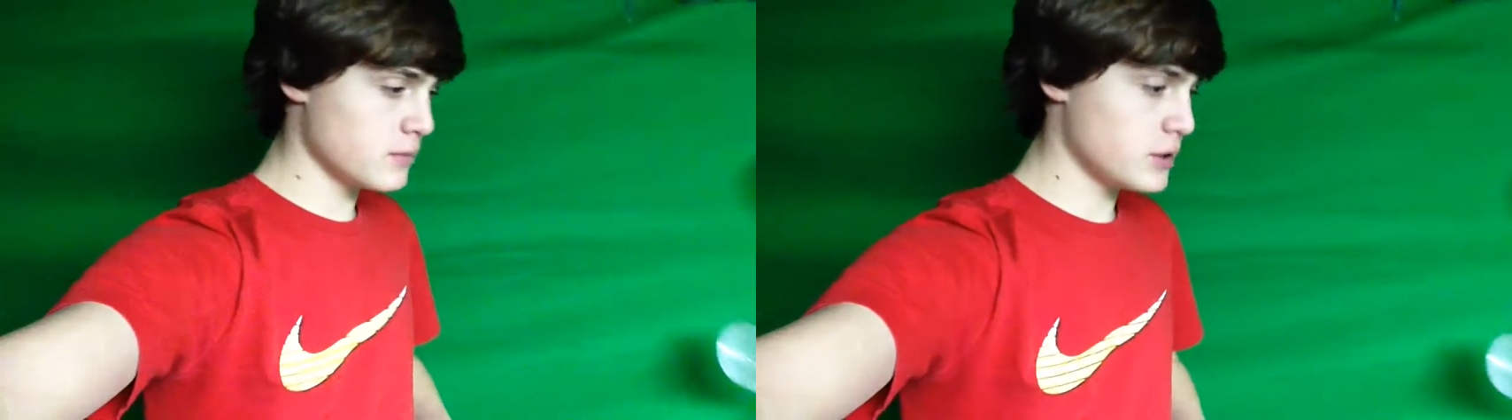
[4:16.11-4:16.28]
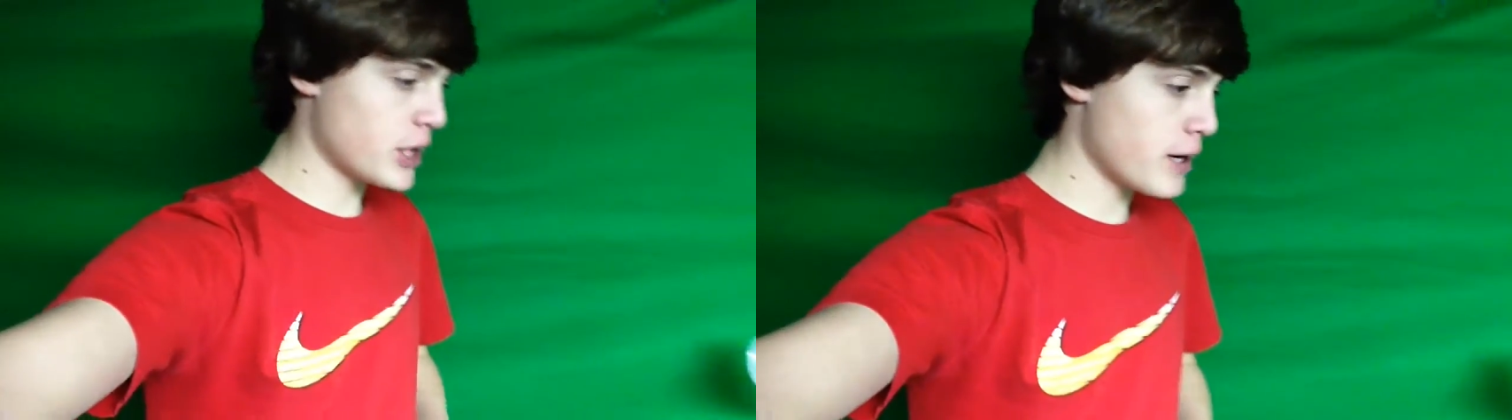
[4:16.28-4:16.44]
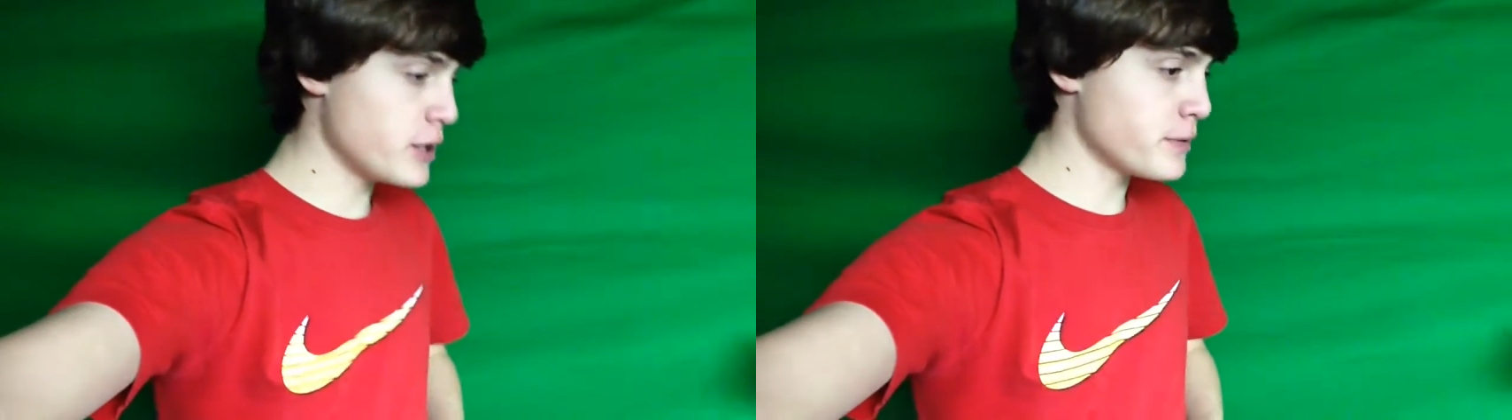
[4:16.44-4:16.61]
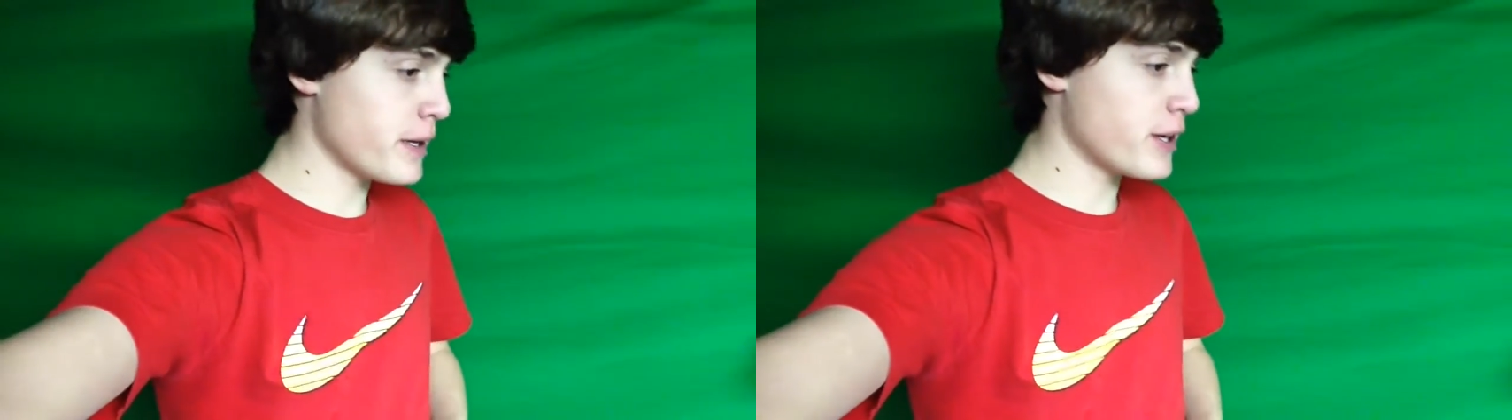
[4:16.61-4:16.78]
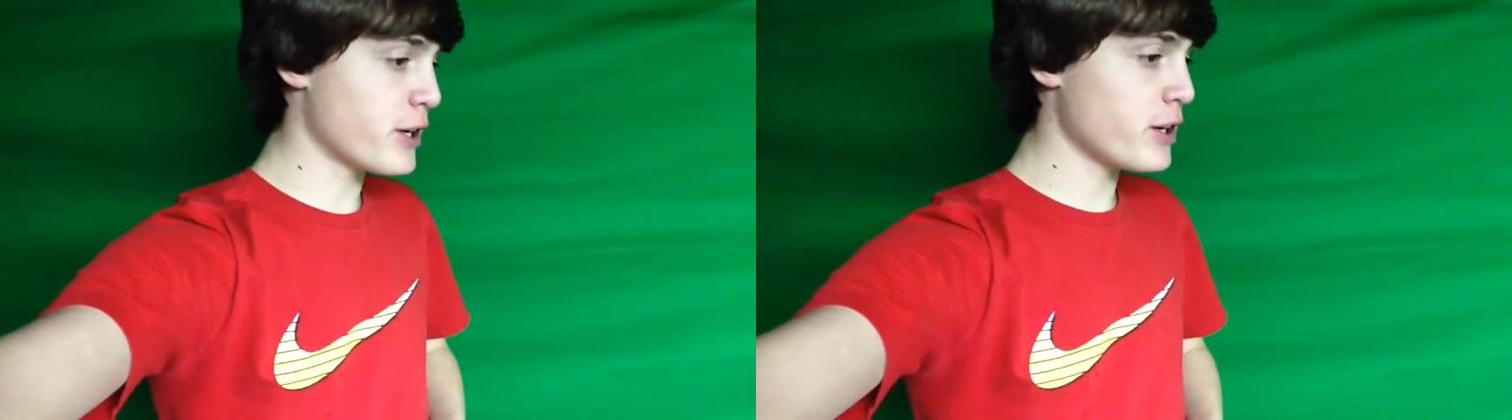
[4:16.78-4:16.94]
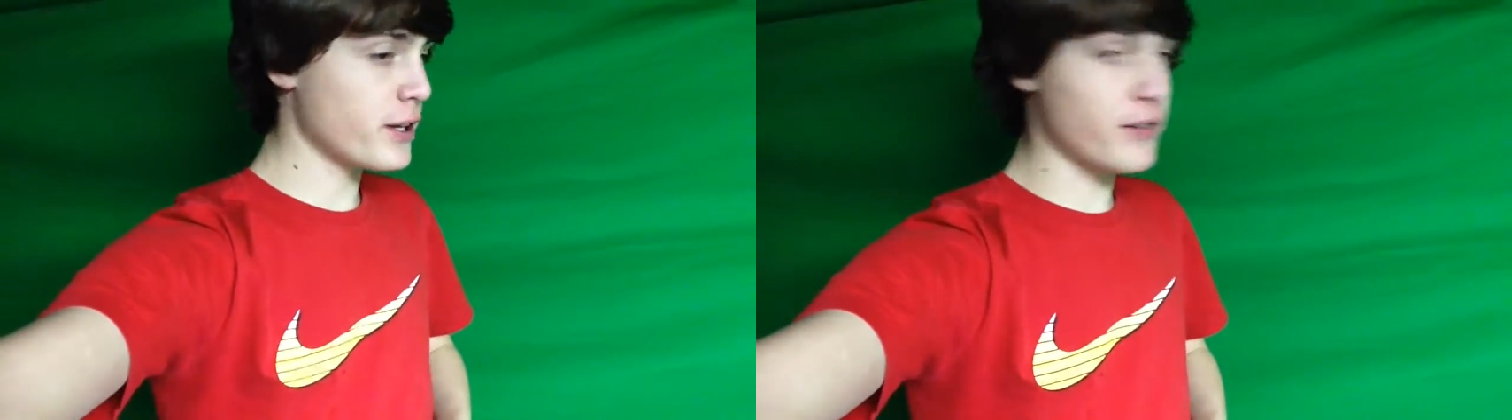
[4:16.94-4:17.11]
Jared just made
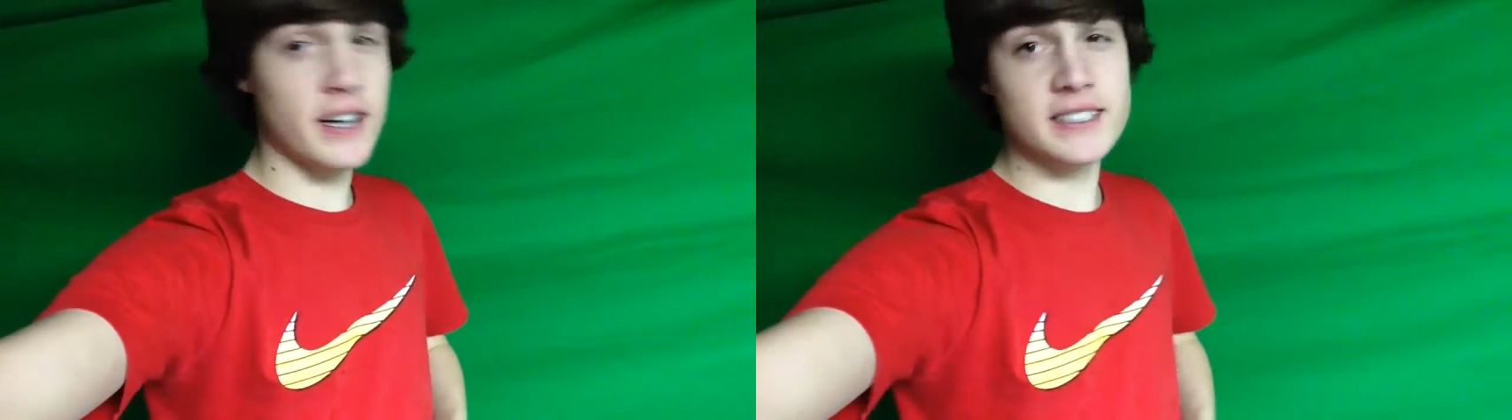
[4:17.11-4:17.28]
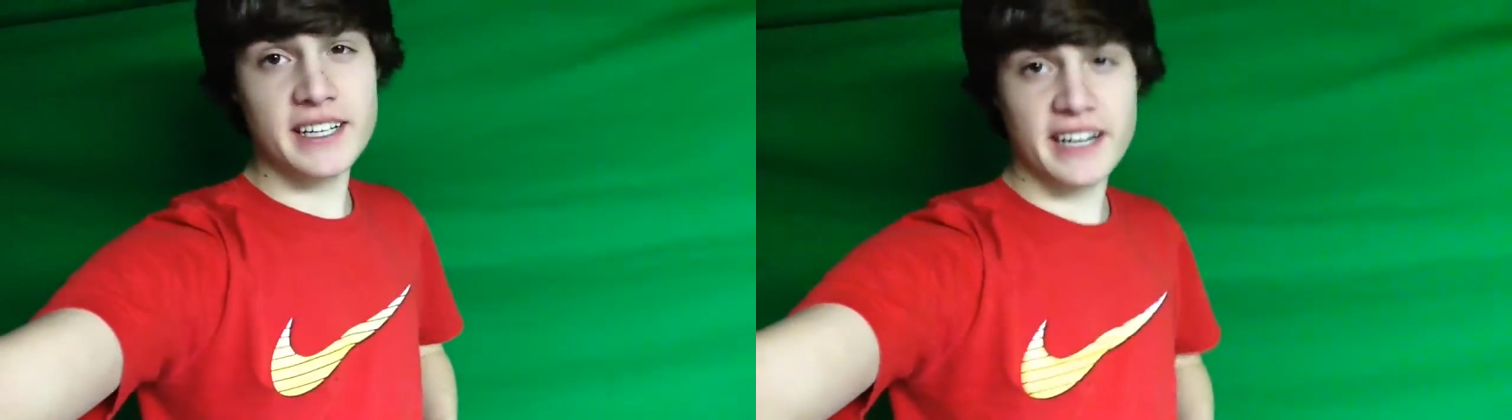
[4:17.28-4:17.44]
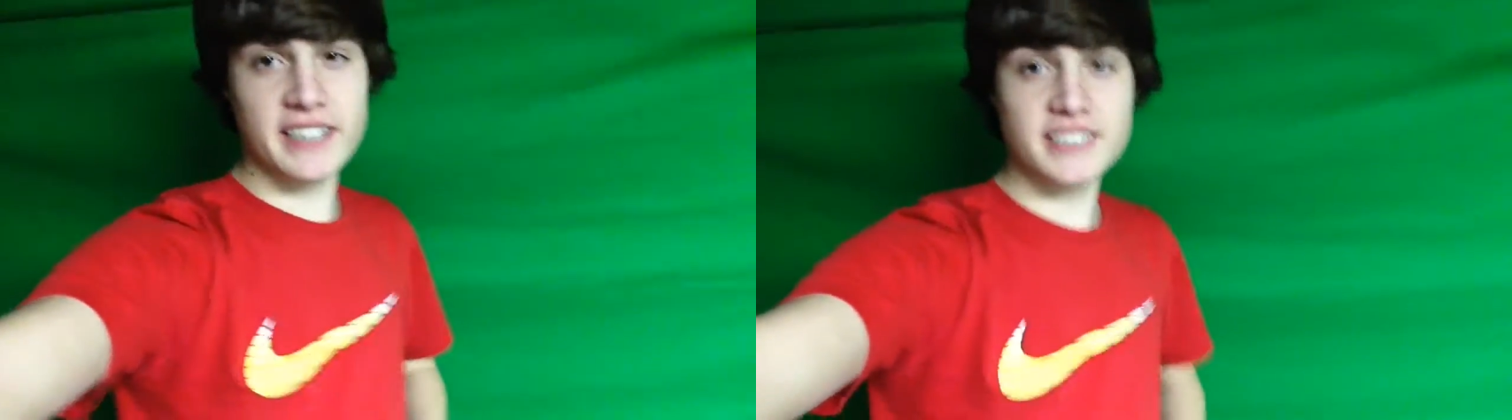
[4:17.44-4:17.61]
curly fries and